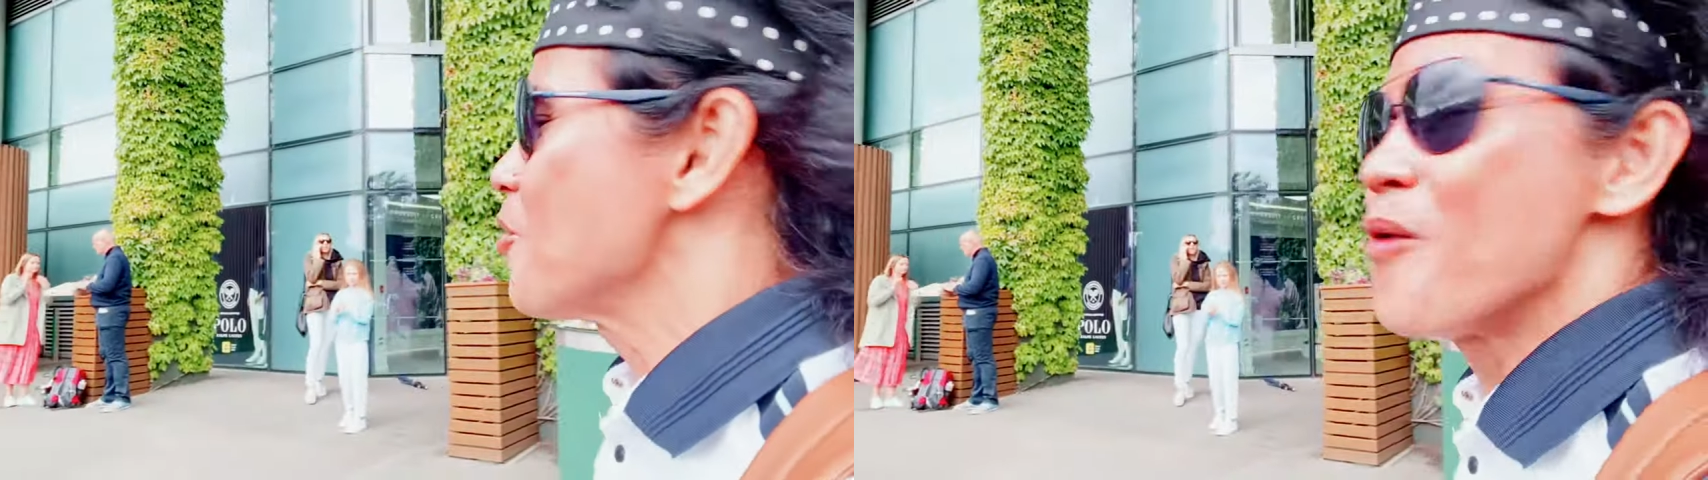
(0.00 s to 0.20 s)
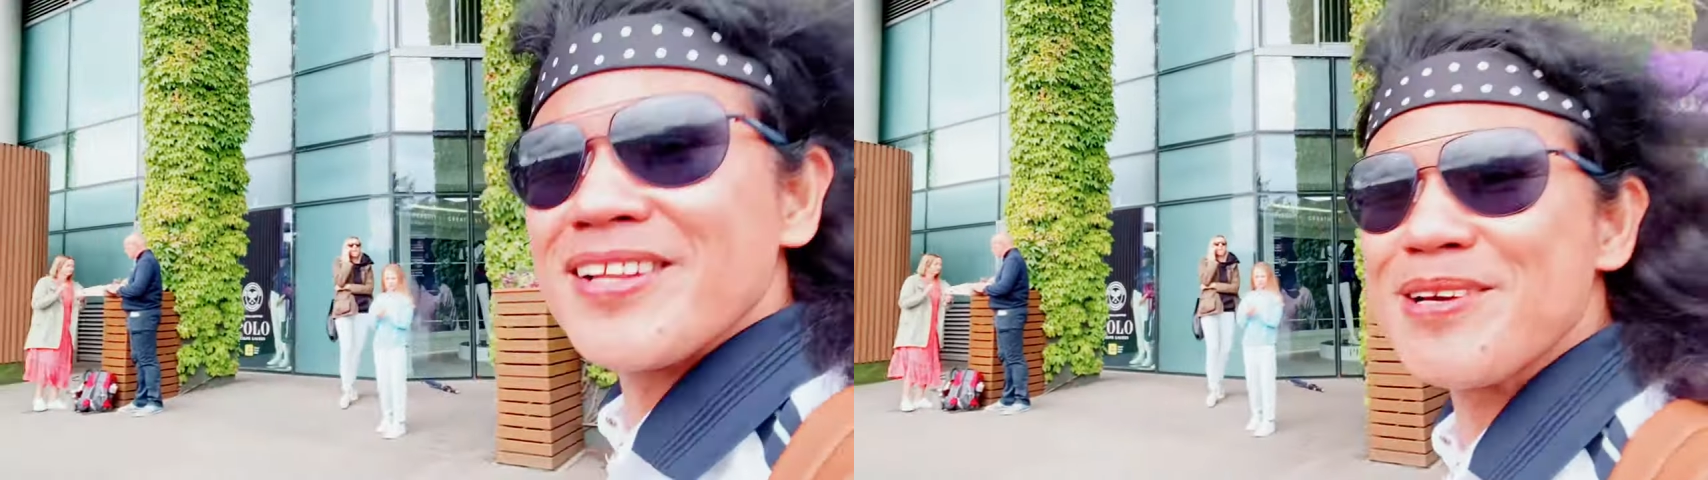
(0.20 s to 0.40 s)

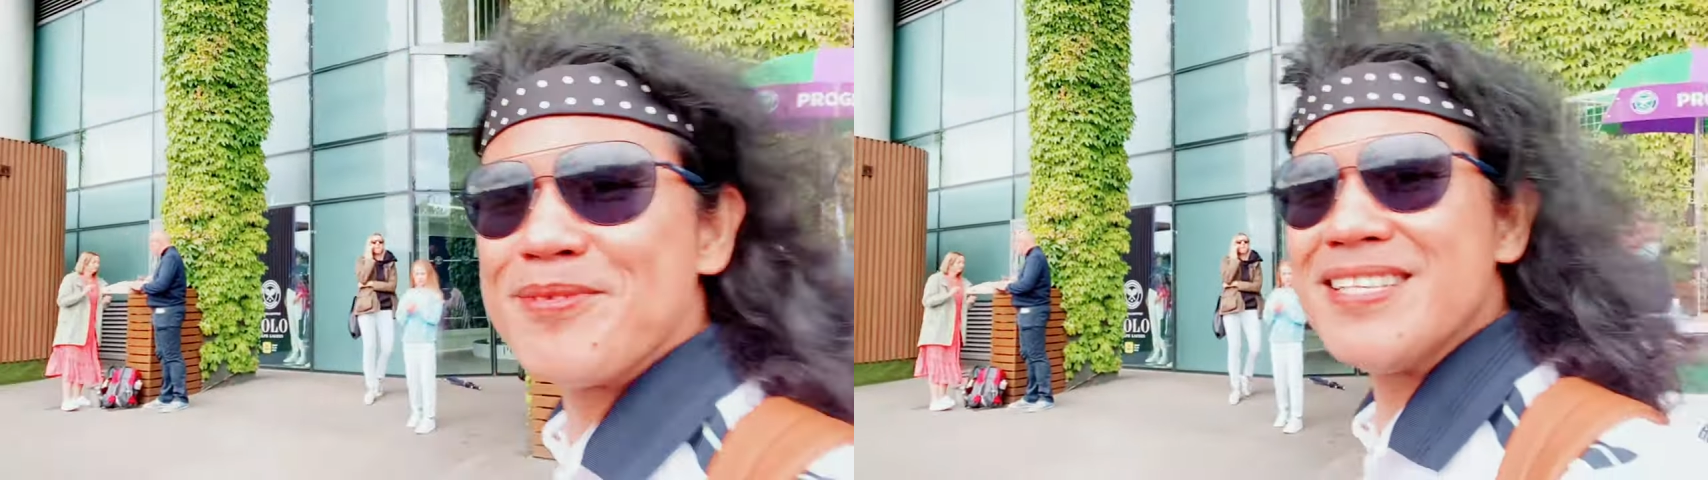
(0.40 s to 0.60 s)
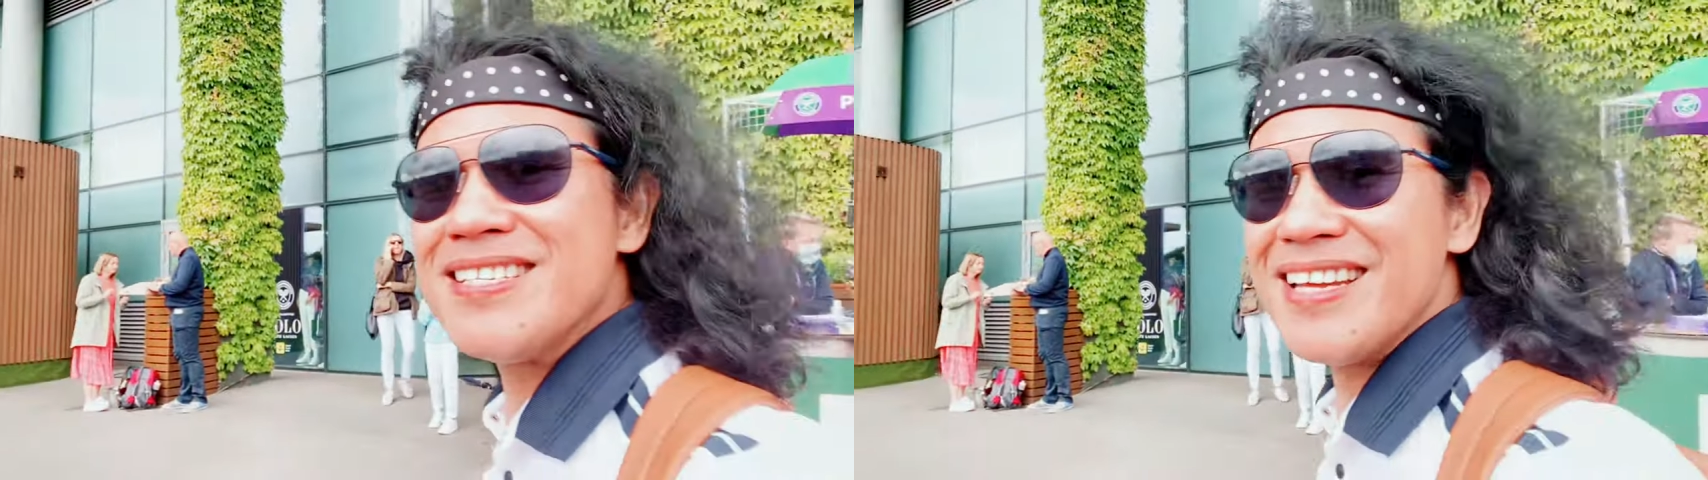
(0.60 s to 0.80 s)

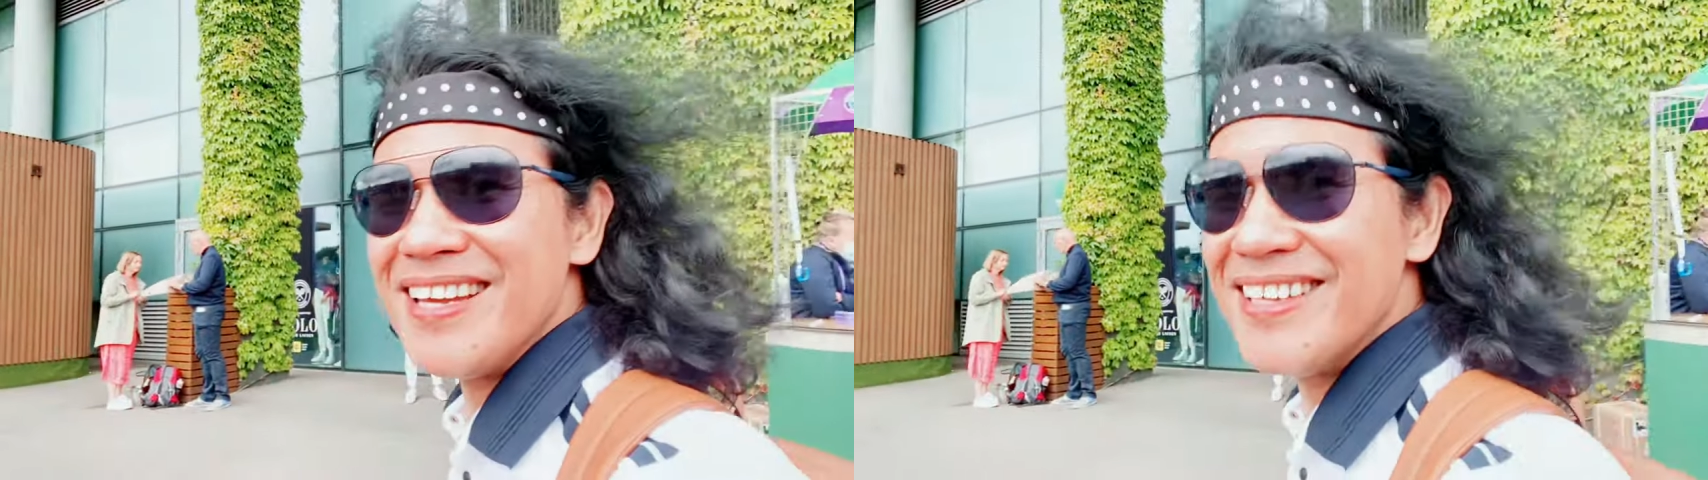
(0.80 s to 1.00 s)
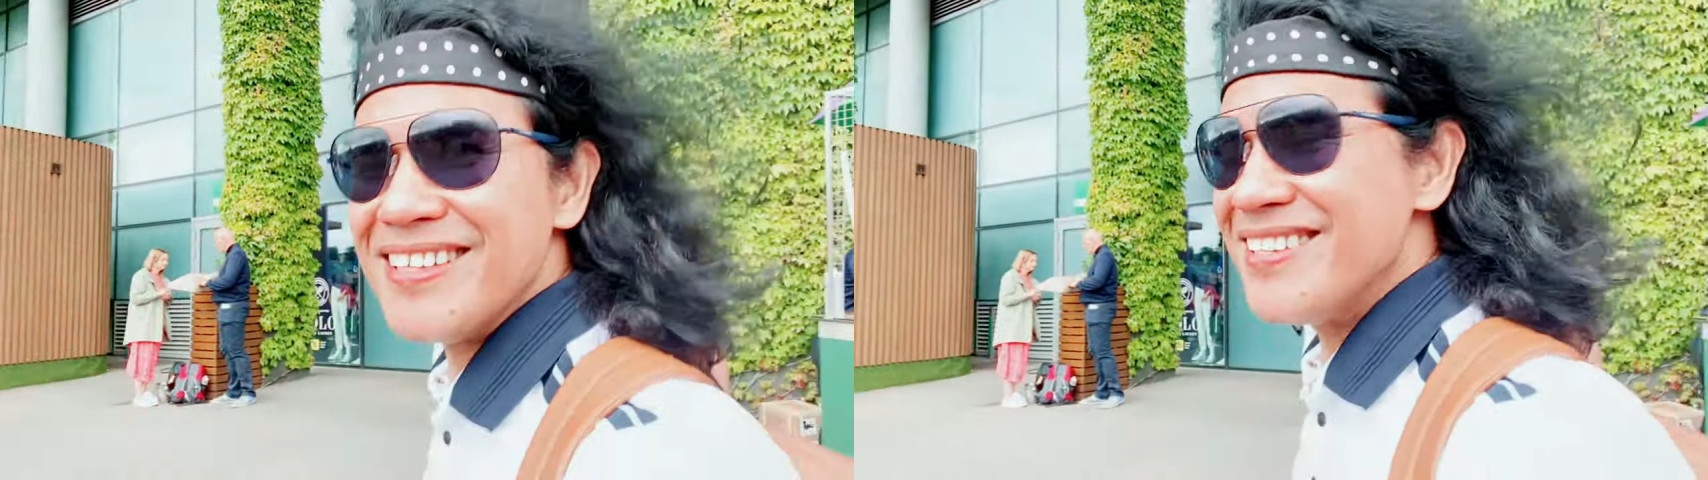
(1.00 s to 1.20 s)
Welcome
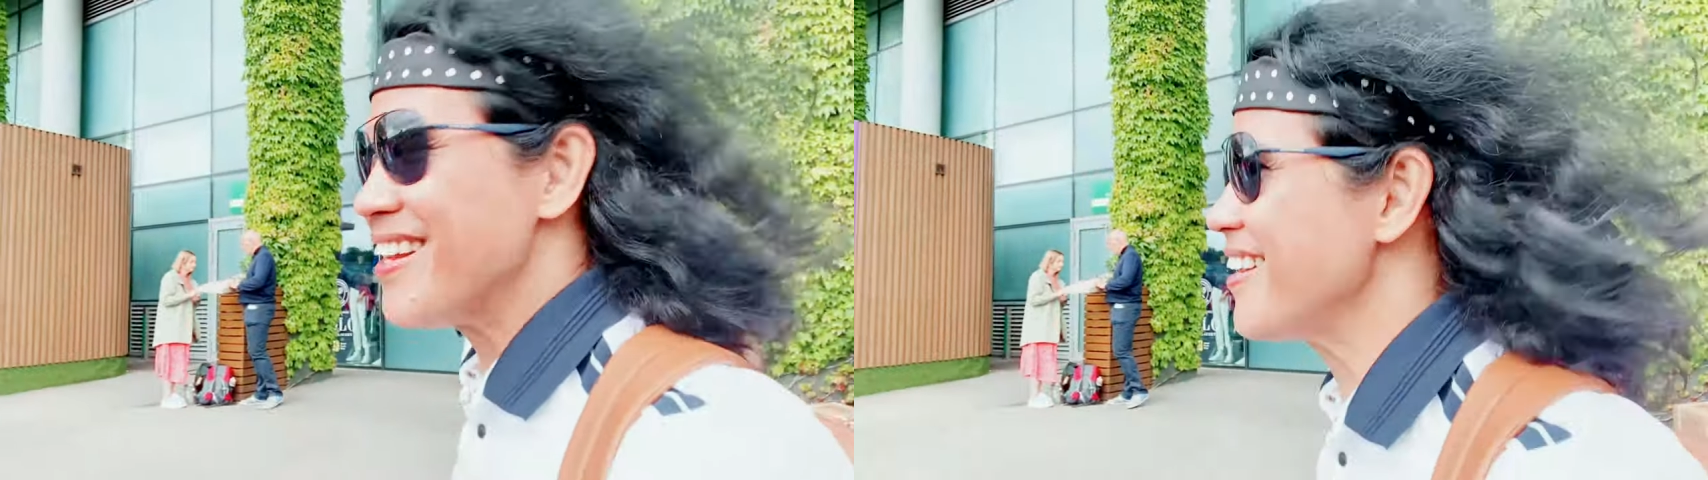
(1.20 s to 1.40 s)
indeed